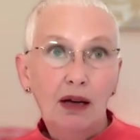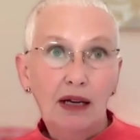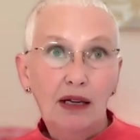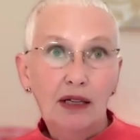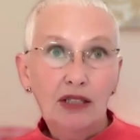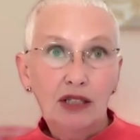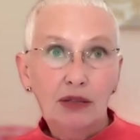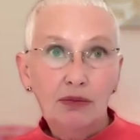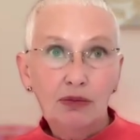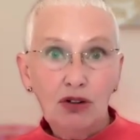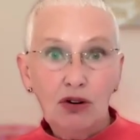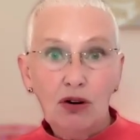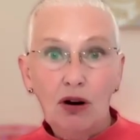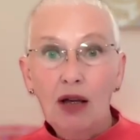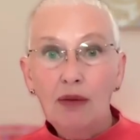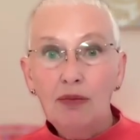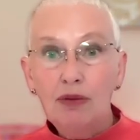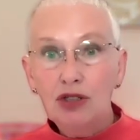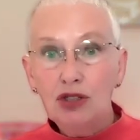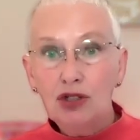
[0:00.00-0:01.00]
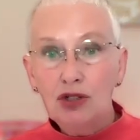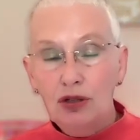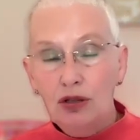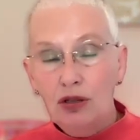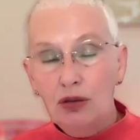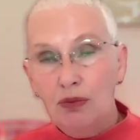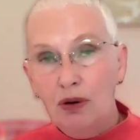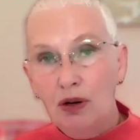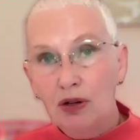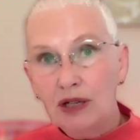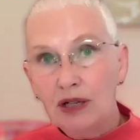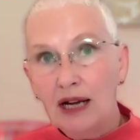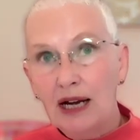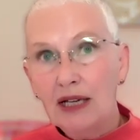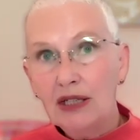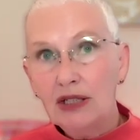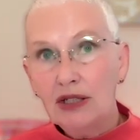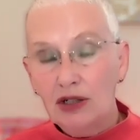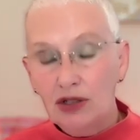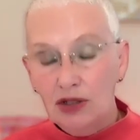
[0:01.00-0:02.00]
subscribers to the
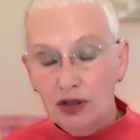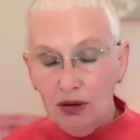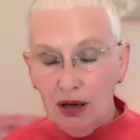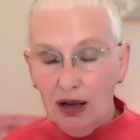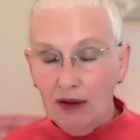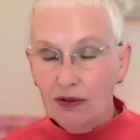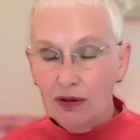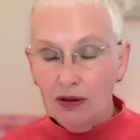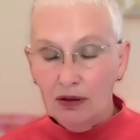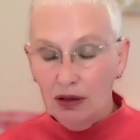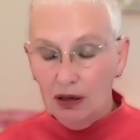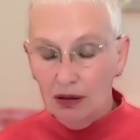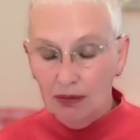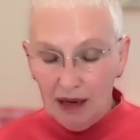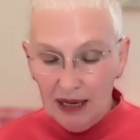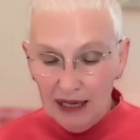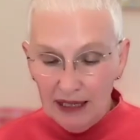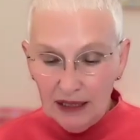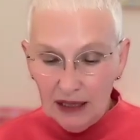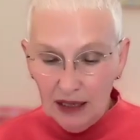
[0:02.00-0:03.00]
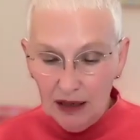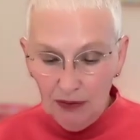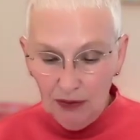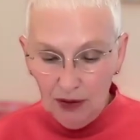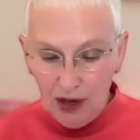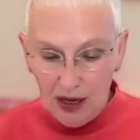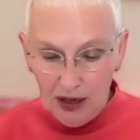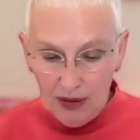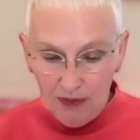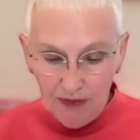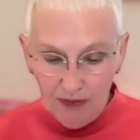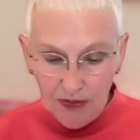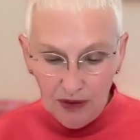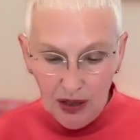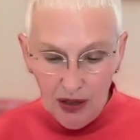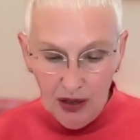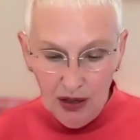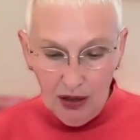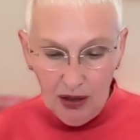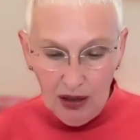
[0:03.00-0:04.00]
podcast, I do have an amazing
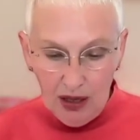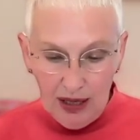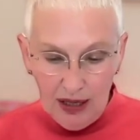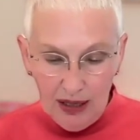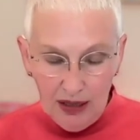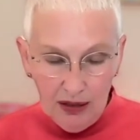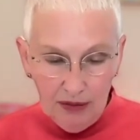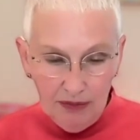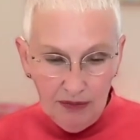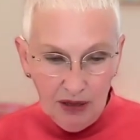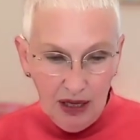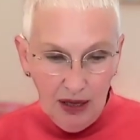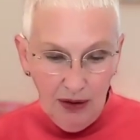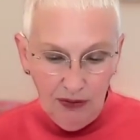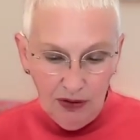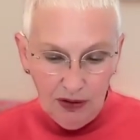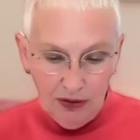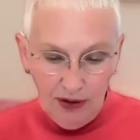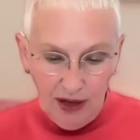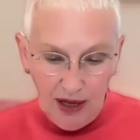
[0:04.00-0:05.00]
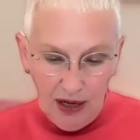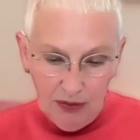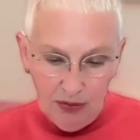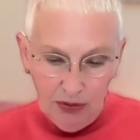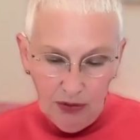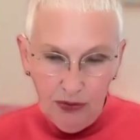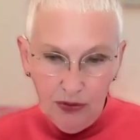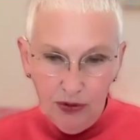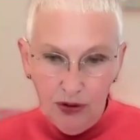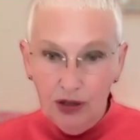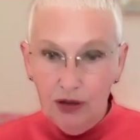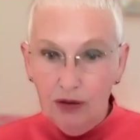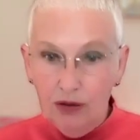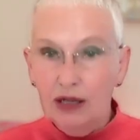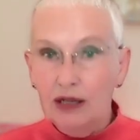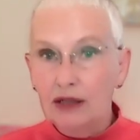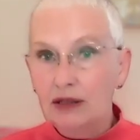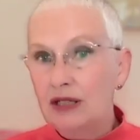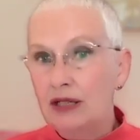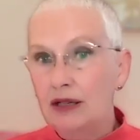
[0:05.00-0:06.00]
gift available for you.
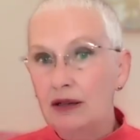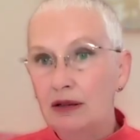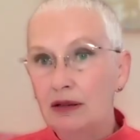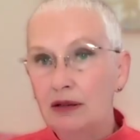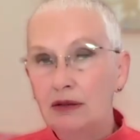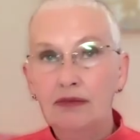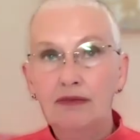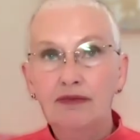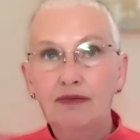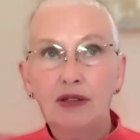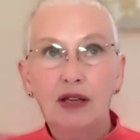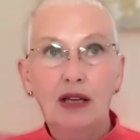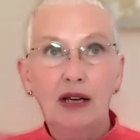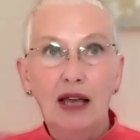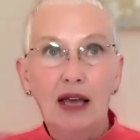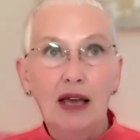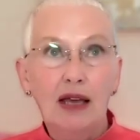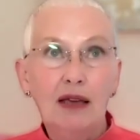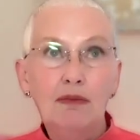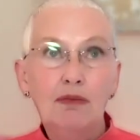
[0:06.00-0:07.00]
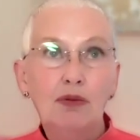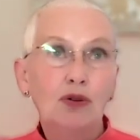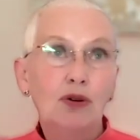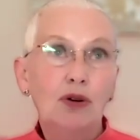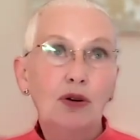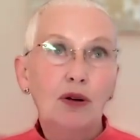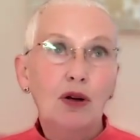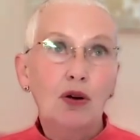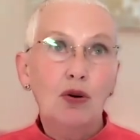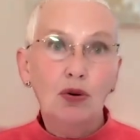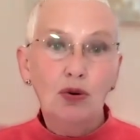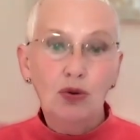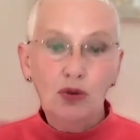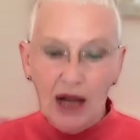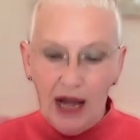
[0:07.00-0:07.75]
It's an ebook called